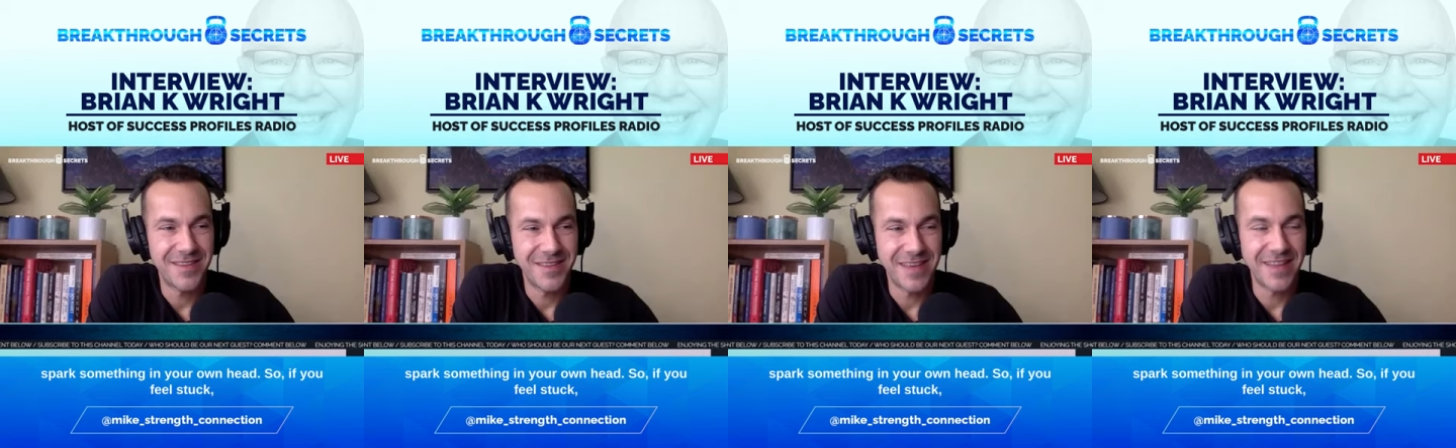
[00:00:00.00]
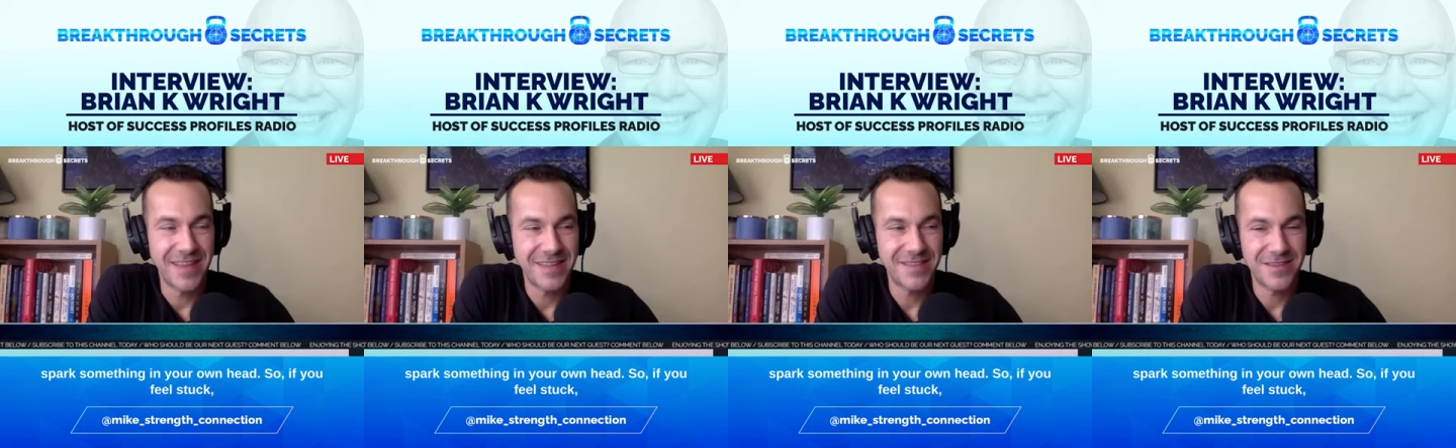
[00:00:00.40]
So yeah, if you
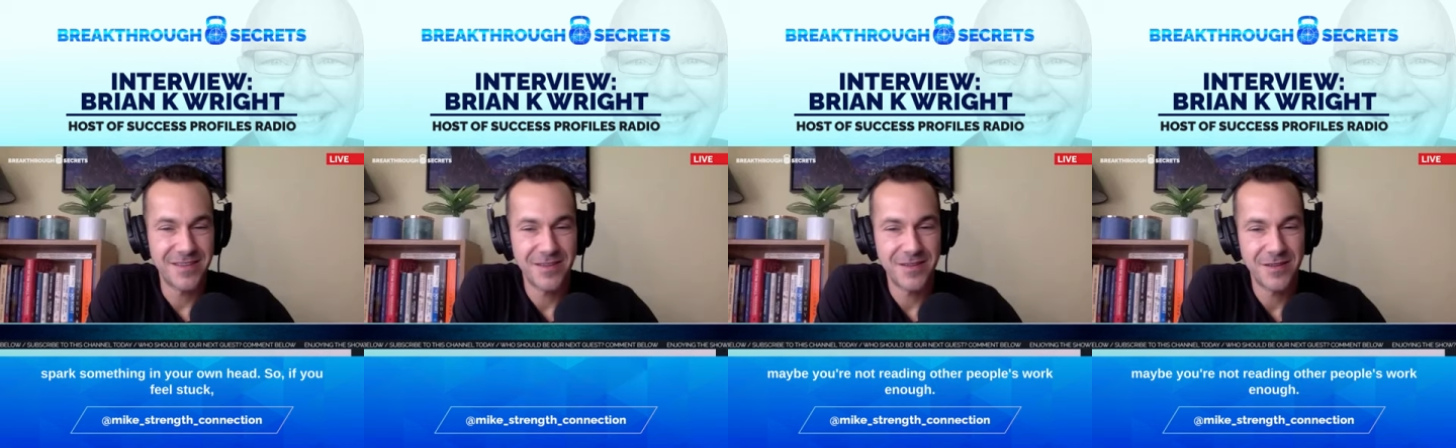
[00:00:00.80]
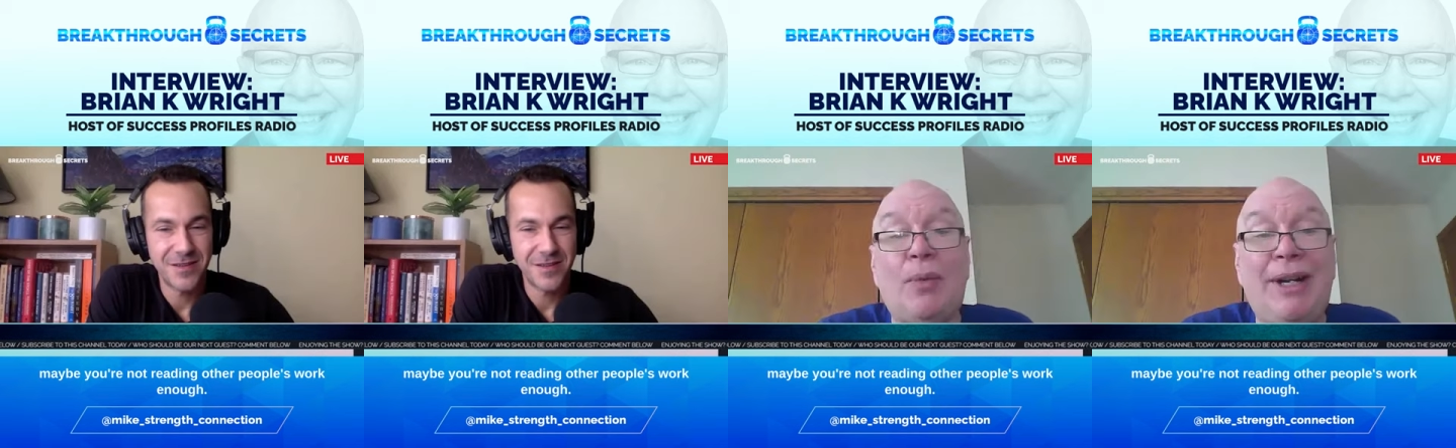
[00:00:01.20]
feel stuck, maybe
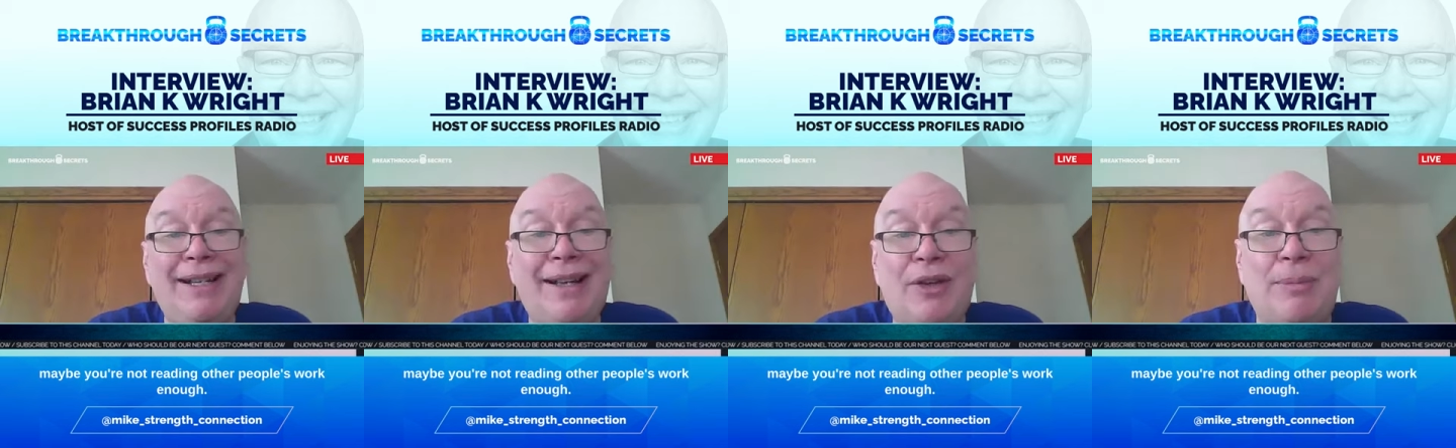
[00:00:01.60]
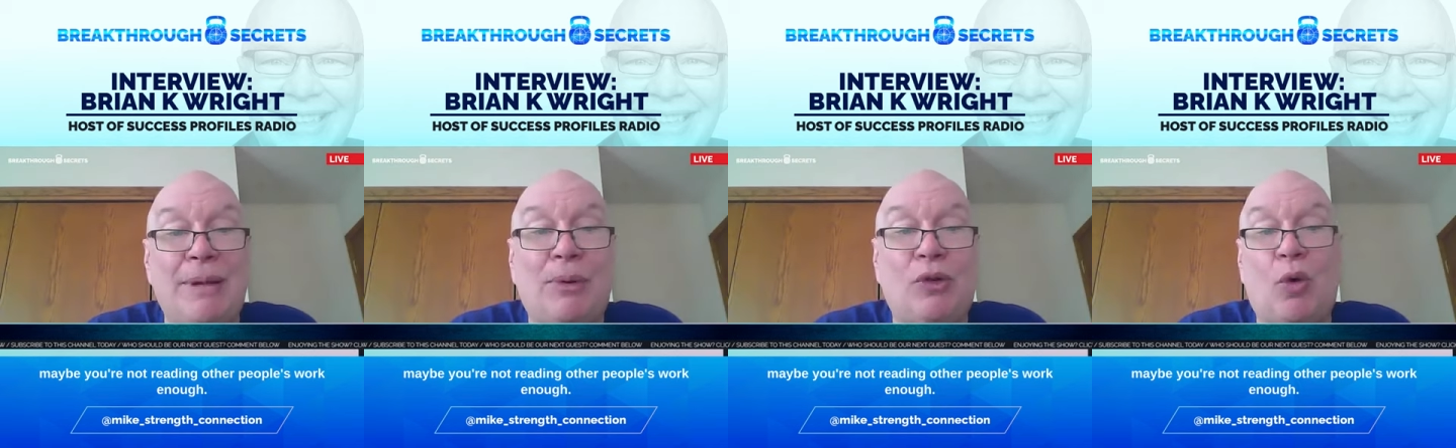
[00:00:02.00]
you're not reading other
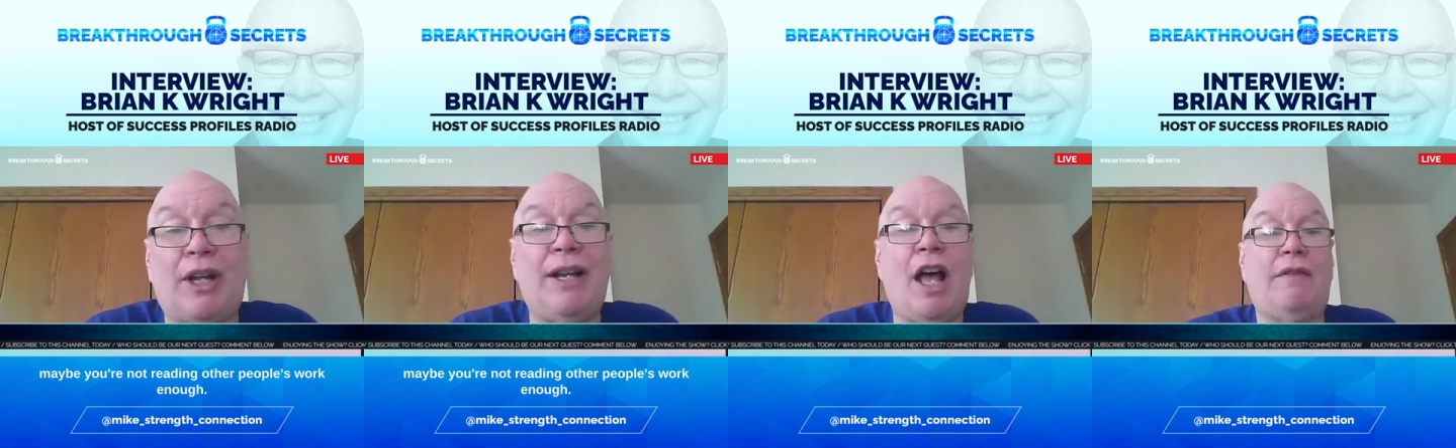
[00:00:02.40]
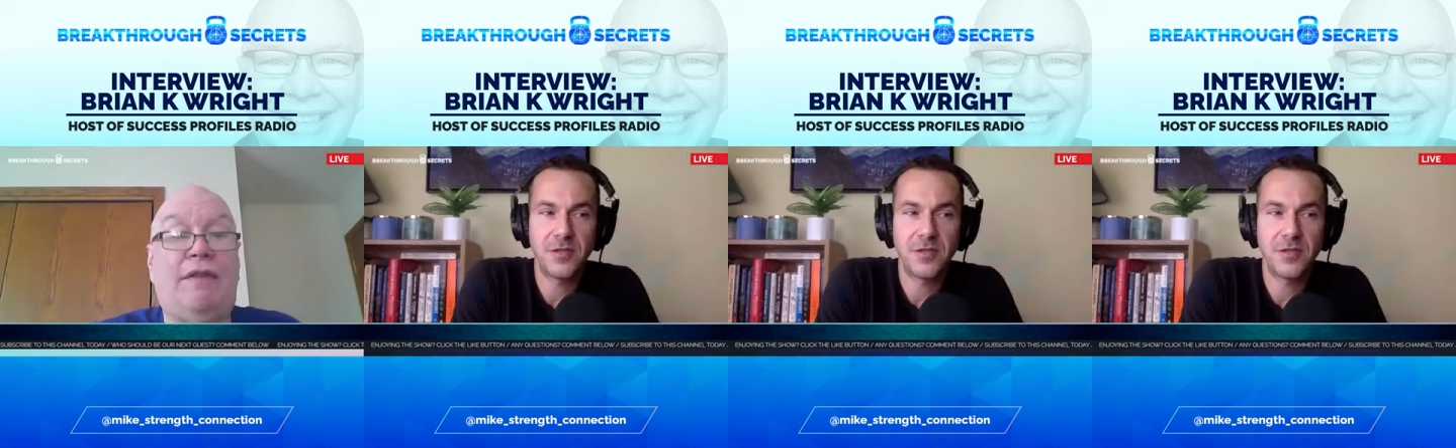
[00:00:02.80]
people's work enough.